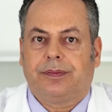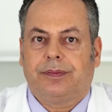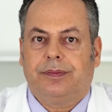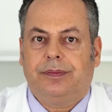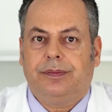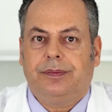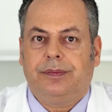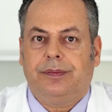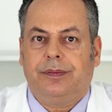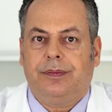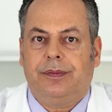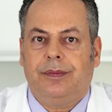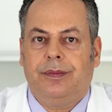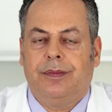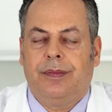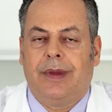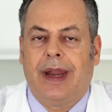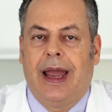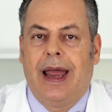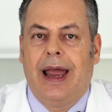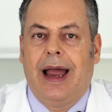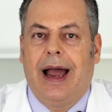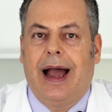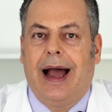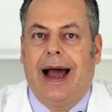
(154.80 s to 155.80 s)
Once the
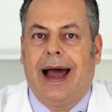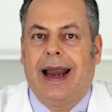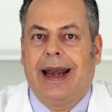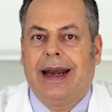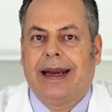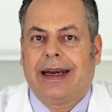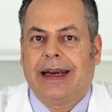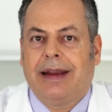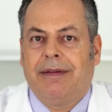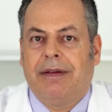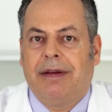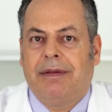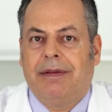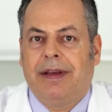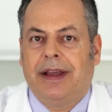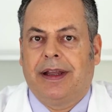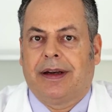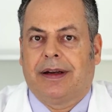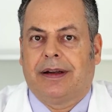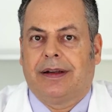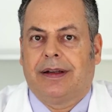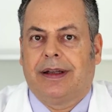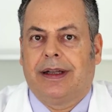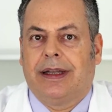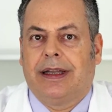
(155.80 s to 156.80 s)
patient has
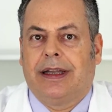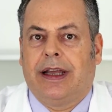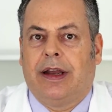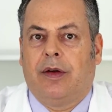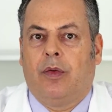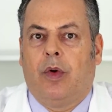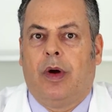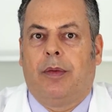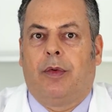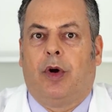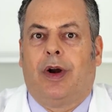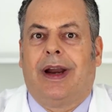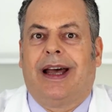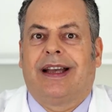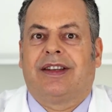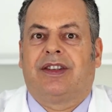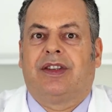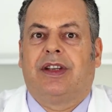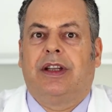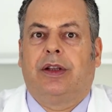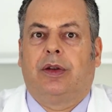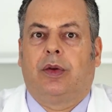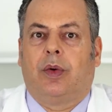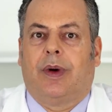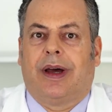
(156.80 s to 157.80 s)
returned, he or
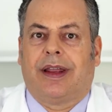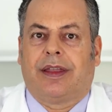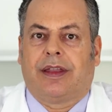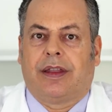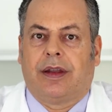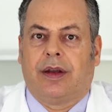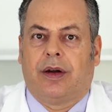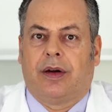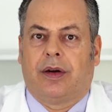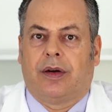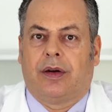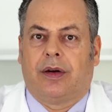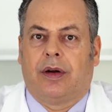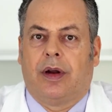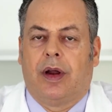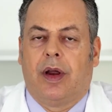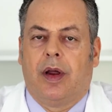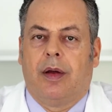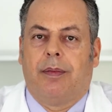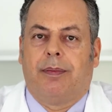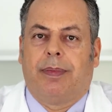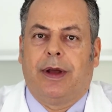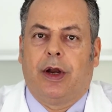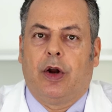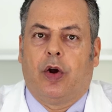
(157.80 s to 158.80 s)
she has to
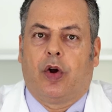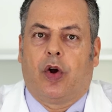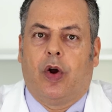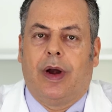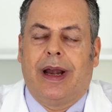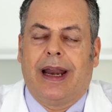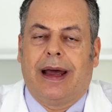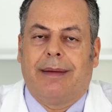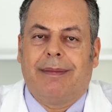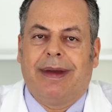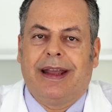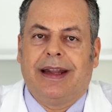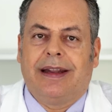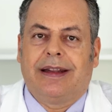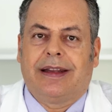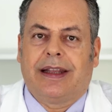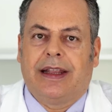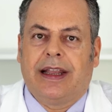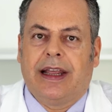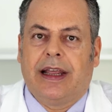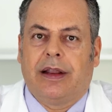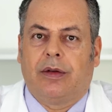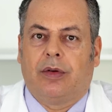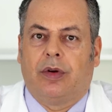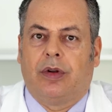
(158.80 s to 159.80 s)
relieve the
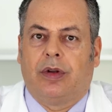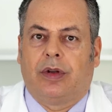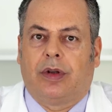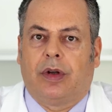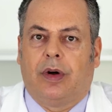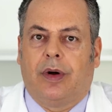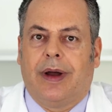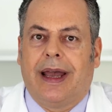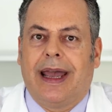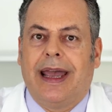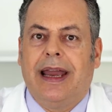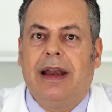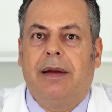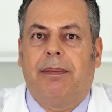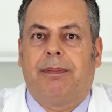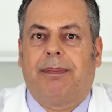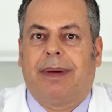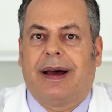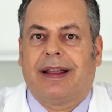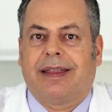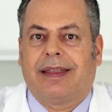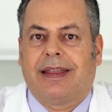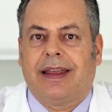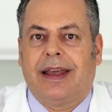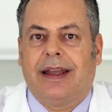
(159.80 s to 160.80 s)
impact. The
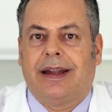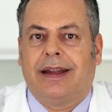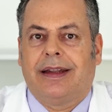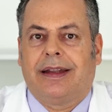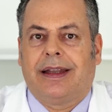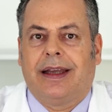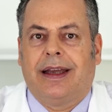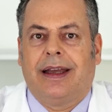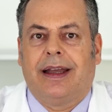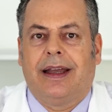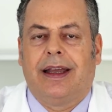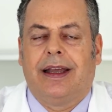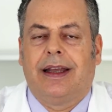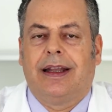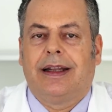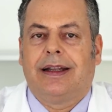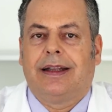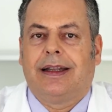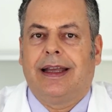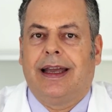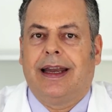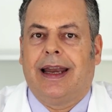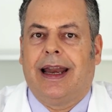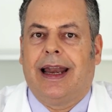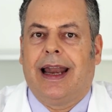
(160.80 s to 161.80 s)
advantage is
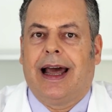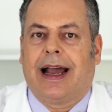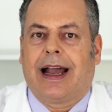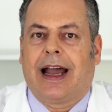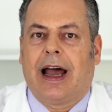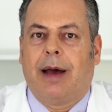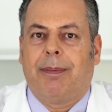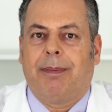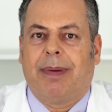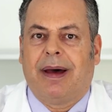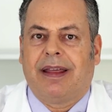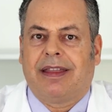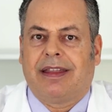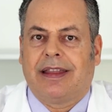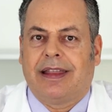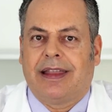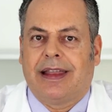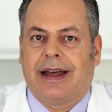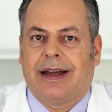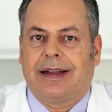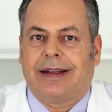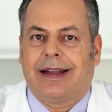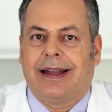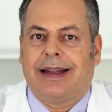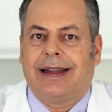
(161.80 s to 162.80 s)
that the patient,
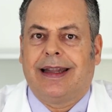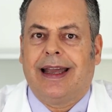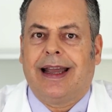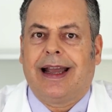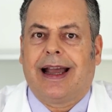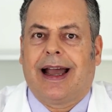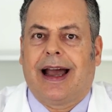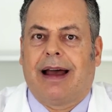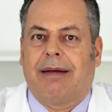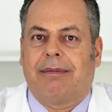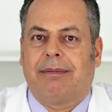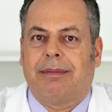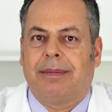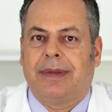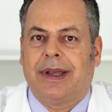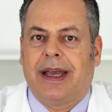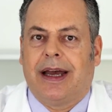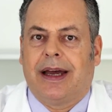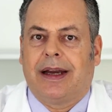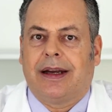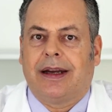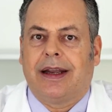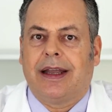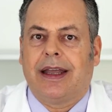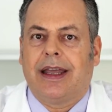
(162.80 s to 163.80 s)
being an adult,
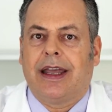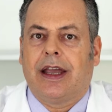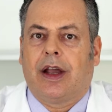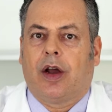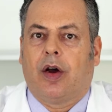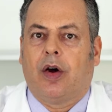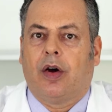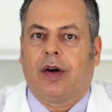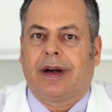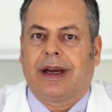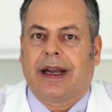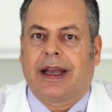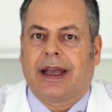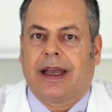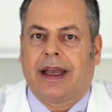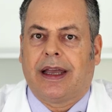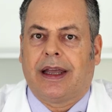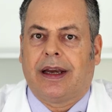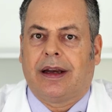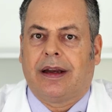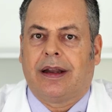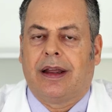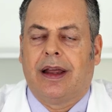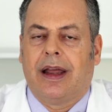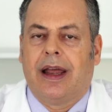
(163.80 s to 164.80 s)
has a
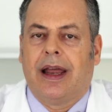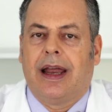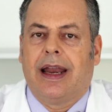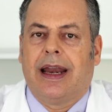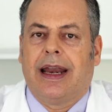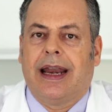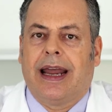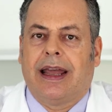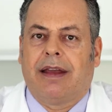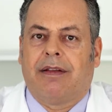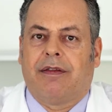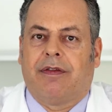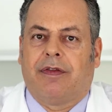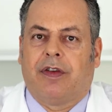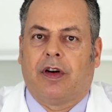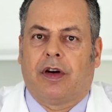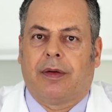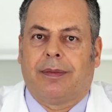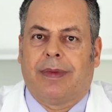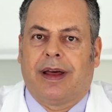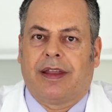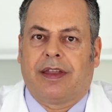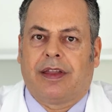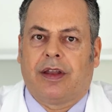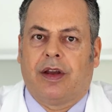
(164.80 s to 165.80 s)
developed brain. That
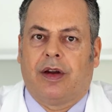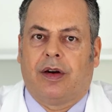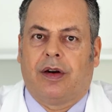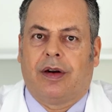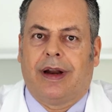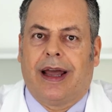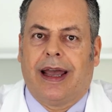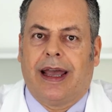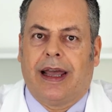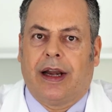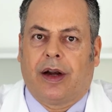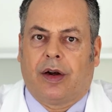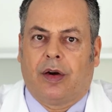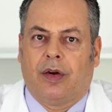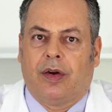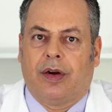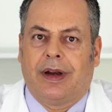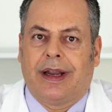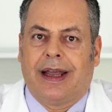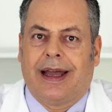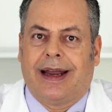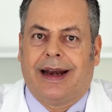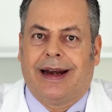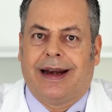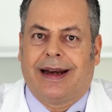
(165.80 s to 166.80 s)
is to say,
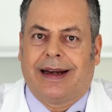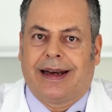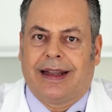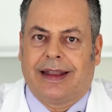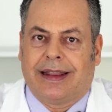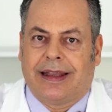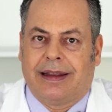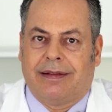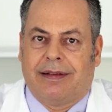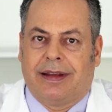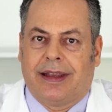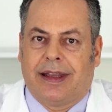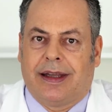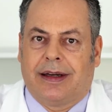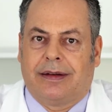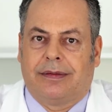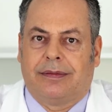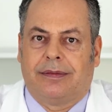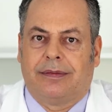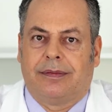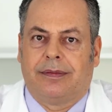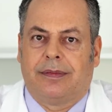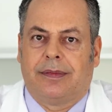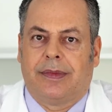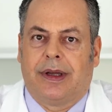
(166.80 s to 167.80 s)
now he or
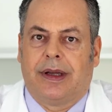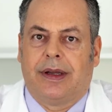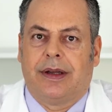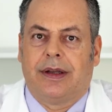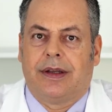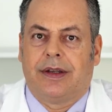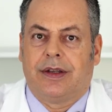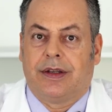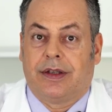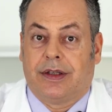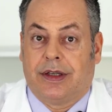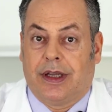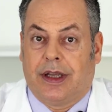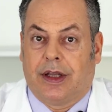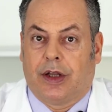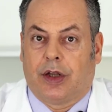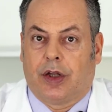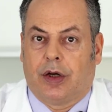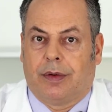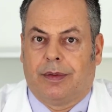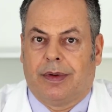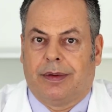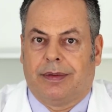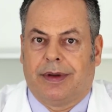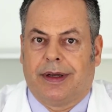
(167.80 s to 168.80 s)
she has the
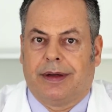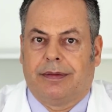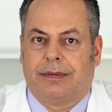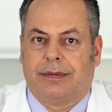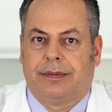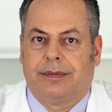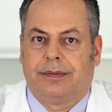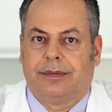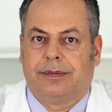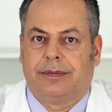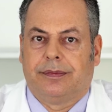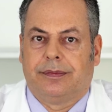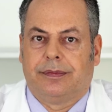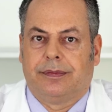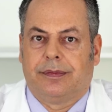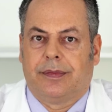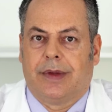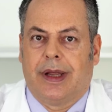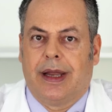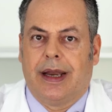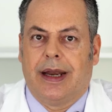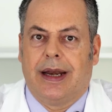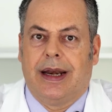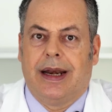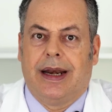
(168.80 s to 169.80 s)
mind of an
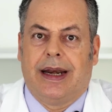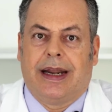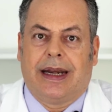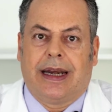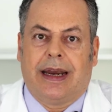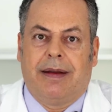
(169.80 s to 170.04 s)
adult